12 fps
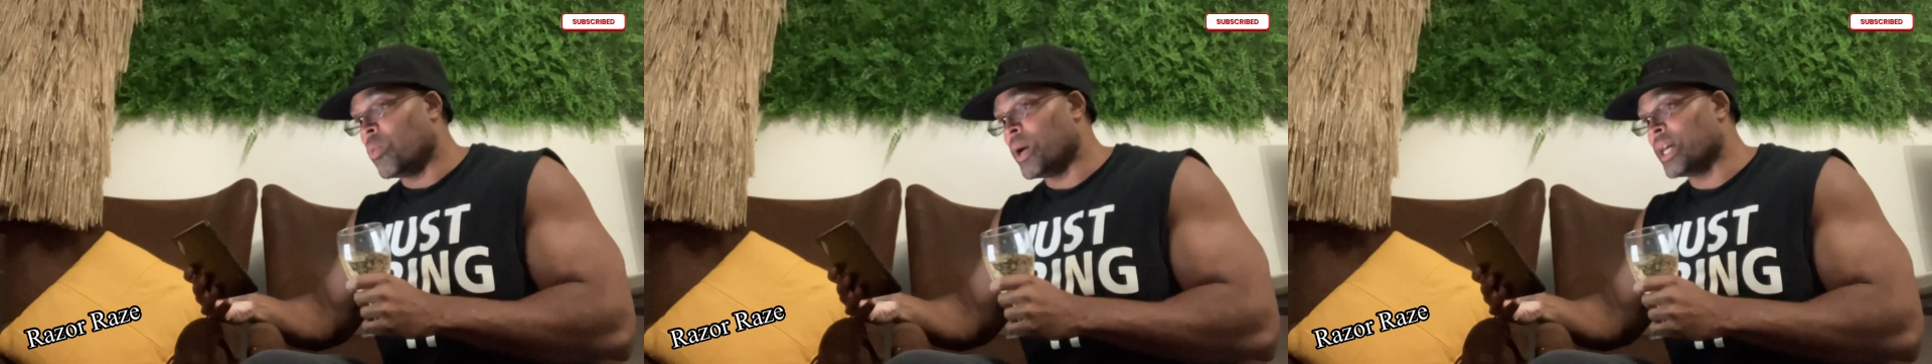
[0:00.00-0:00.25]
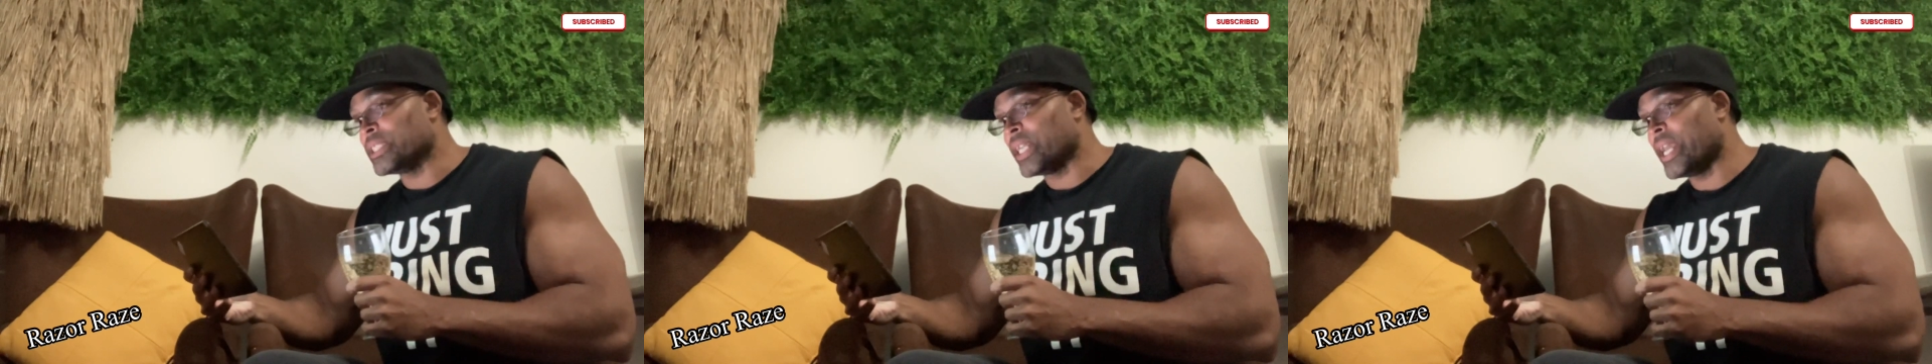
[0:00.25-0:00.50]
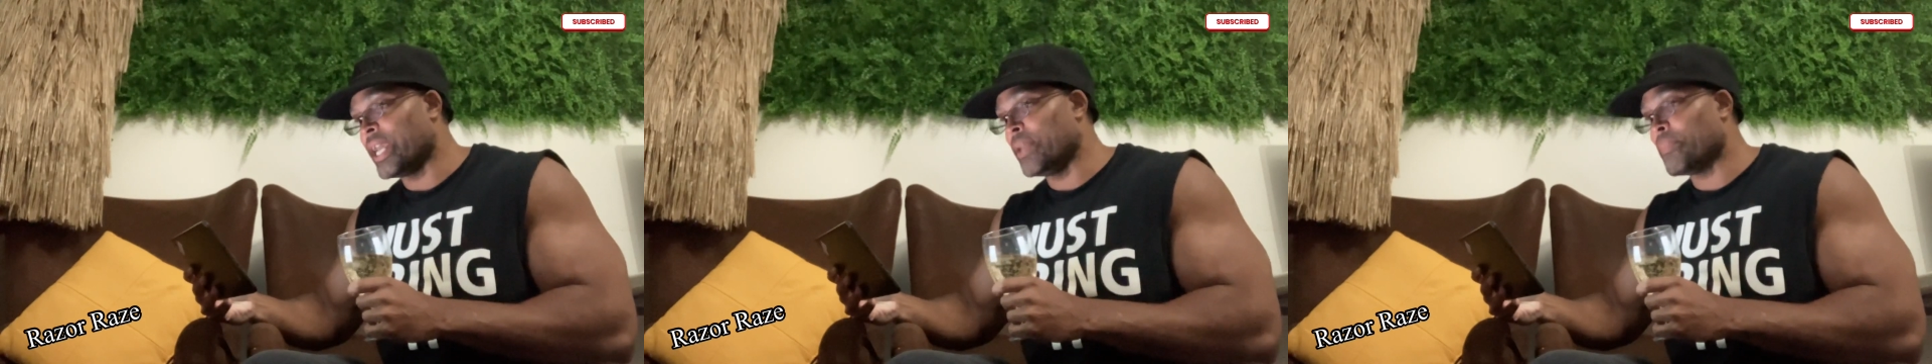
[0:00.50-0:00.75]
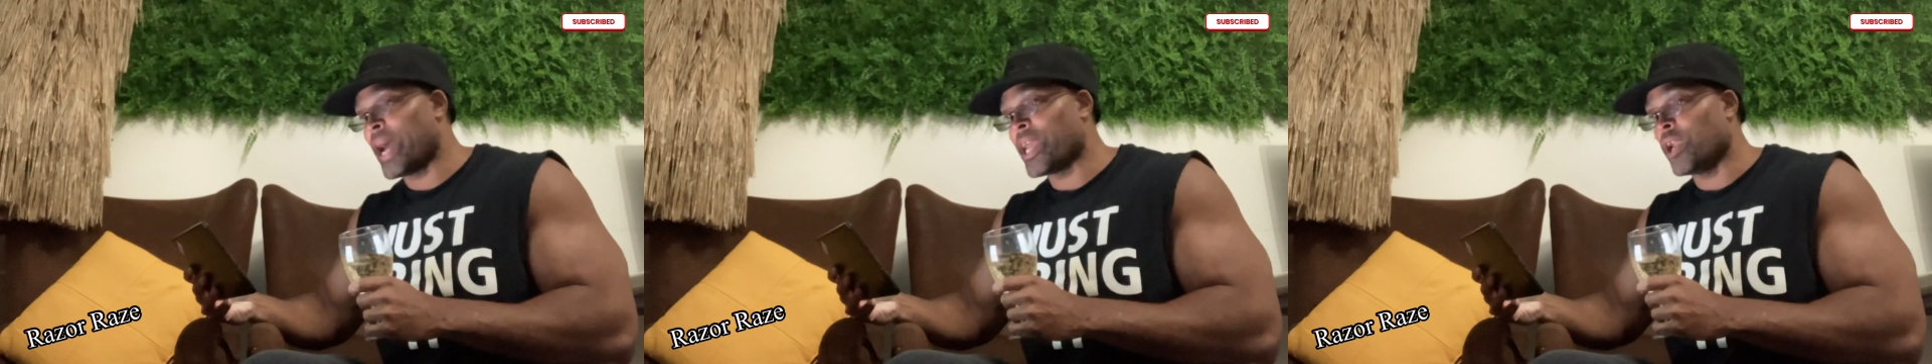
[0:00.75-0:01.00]
was
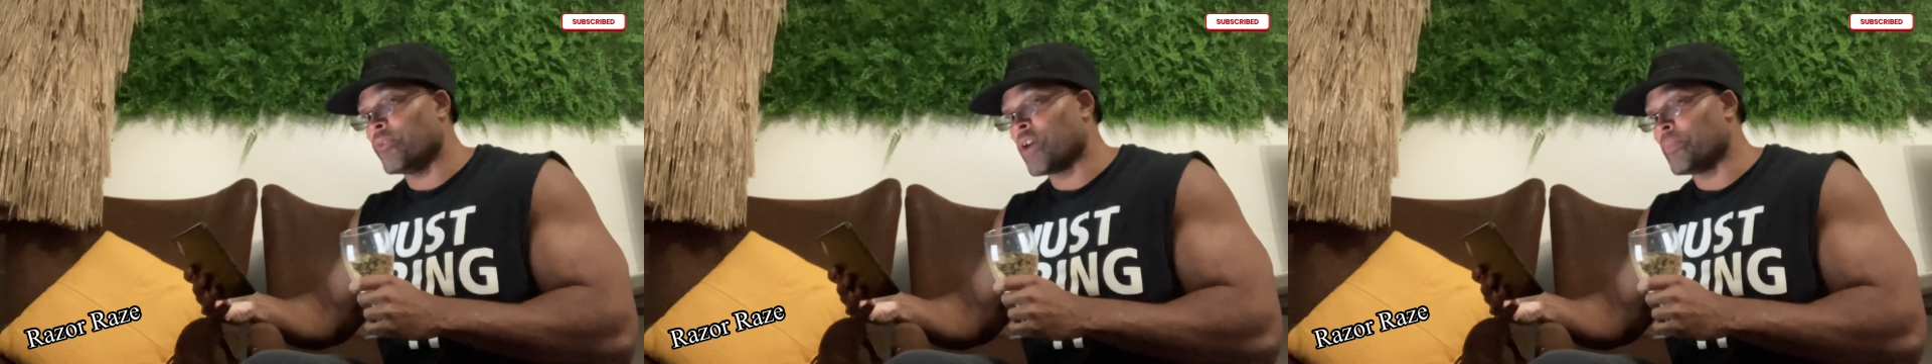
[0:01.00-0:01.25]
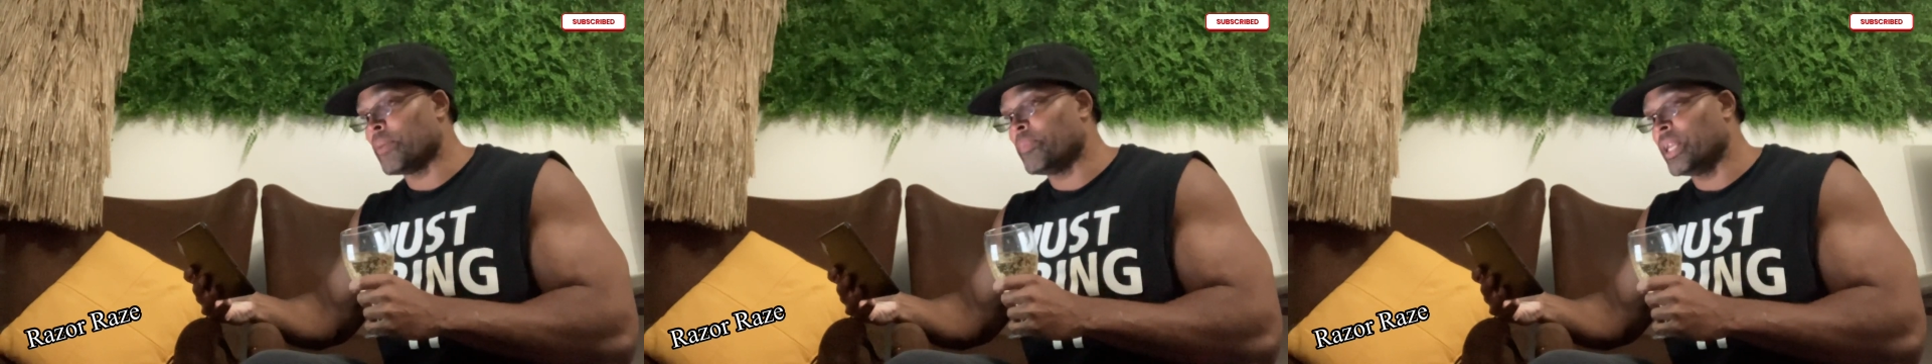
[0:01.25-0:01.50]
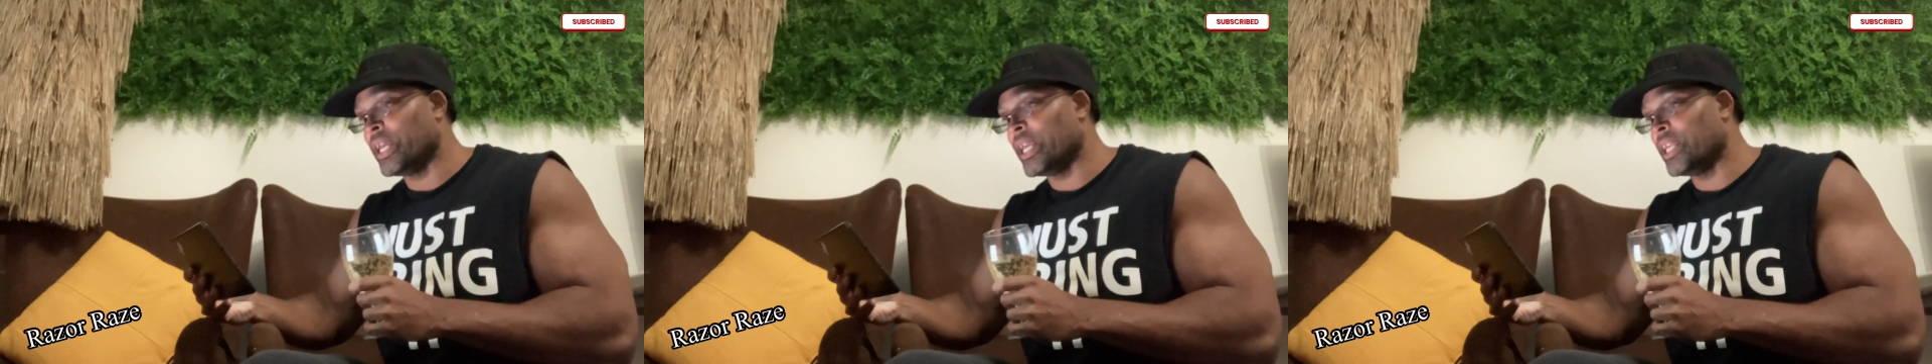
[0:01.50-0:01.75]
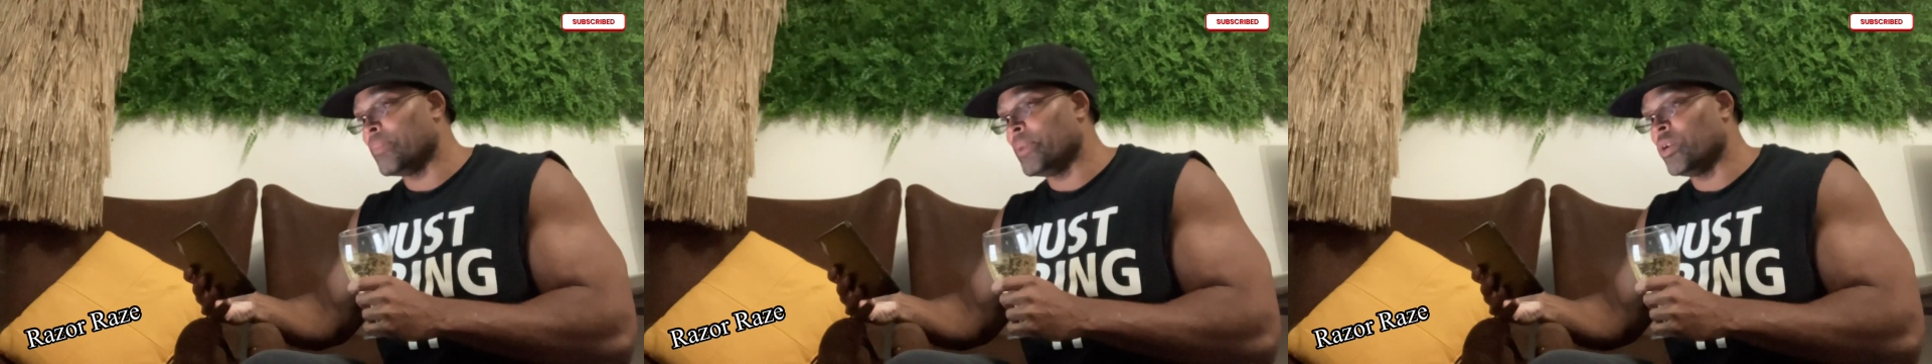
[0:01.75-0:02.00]
hit by a rubber
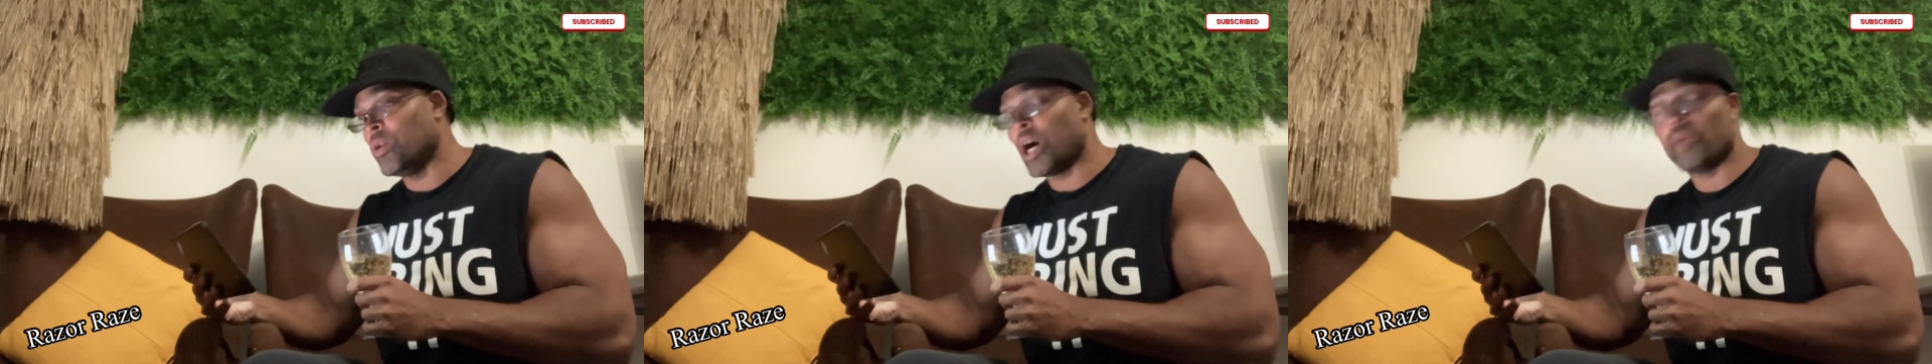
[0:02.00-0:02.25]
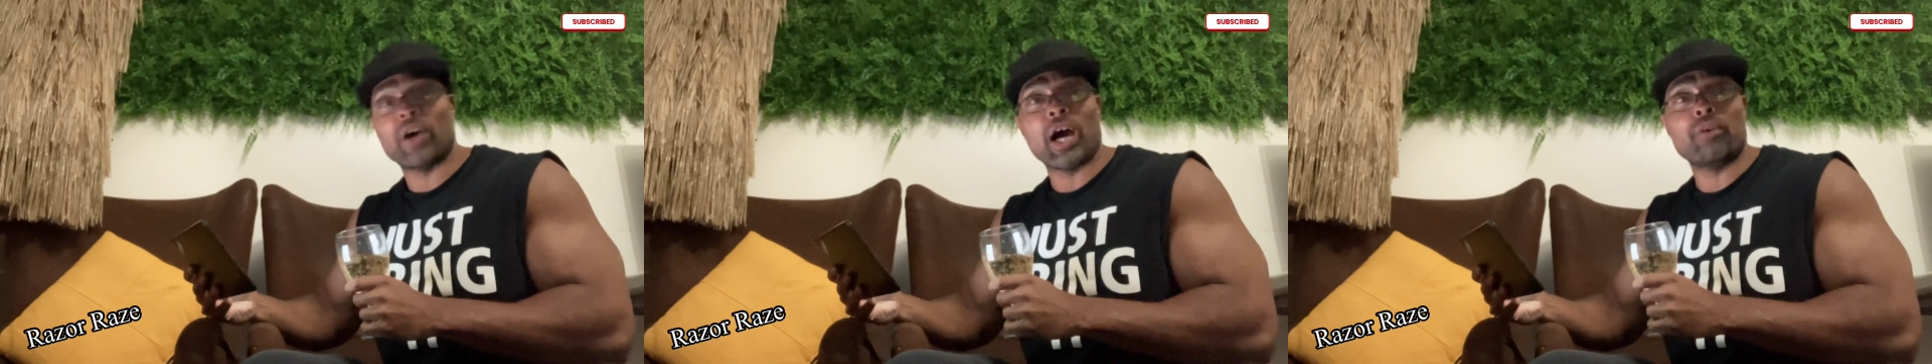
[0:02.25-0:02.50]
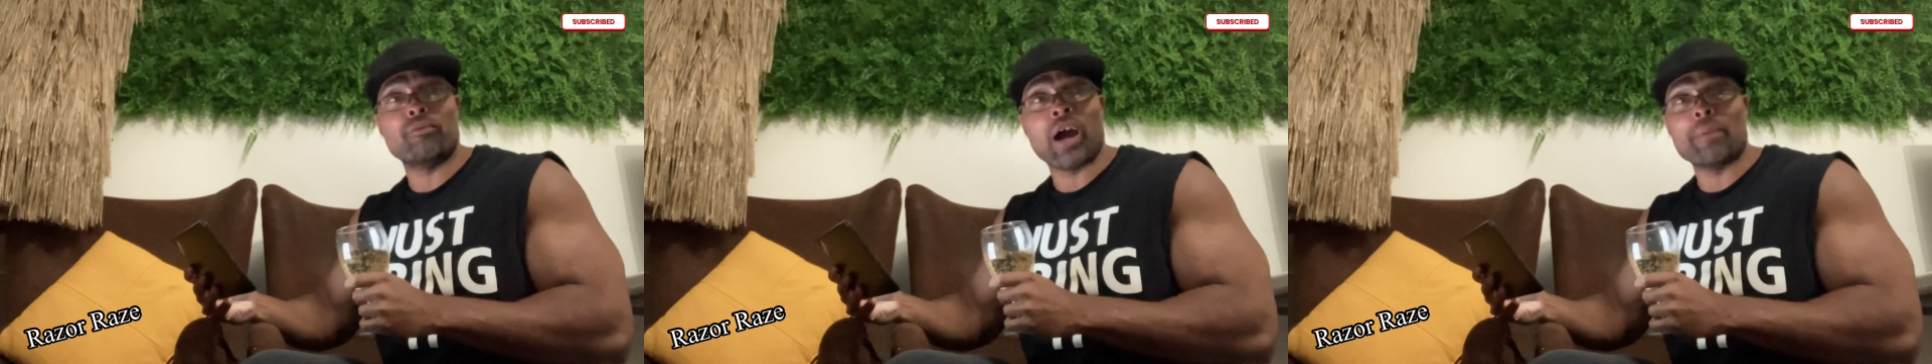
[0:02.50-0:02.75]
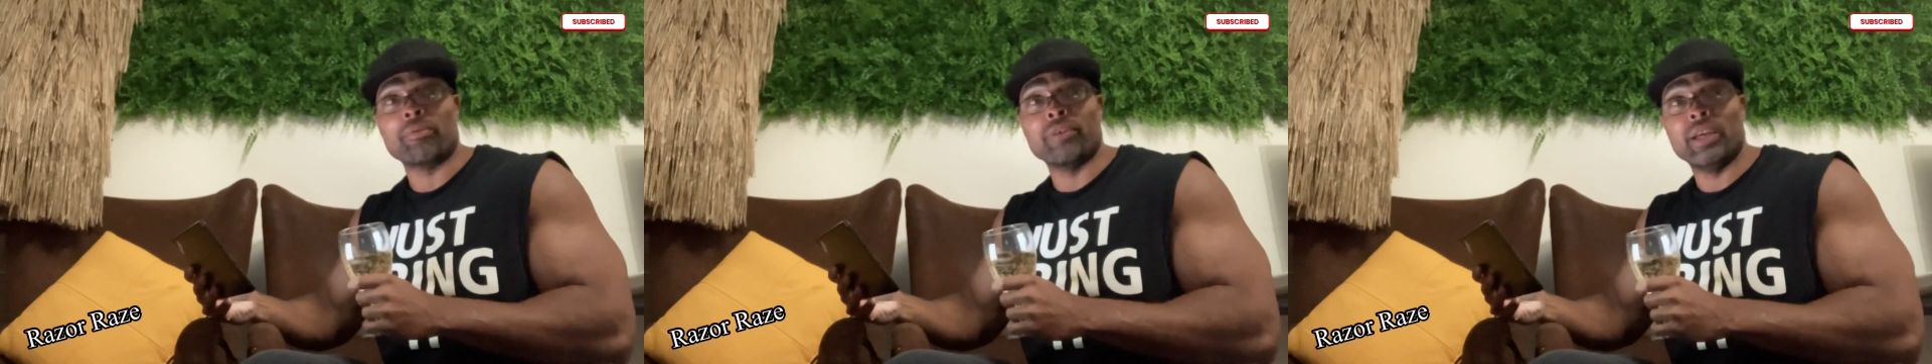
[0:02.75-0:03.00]
bullet in the middle of a
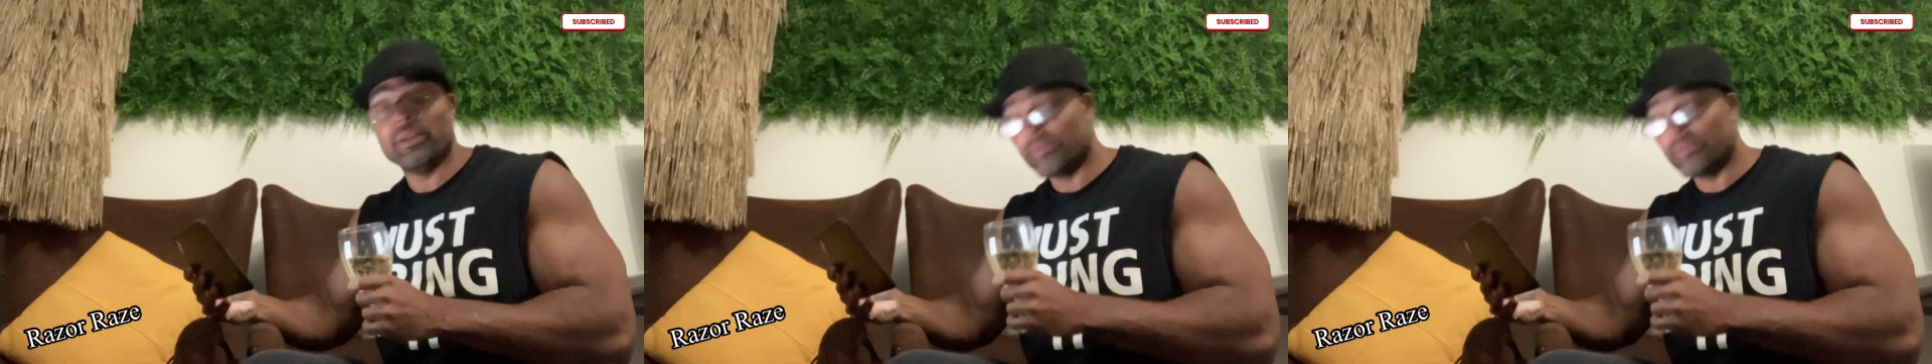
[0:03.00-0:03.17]
robbery.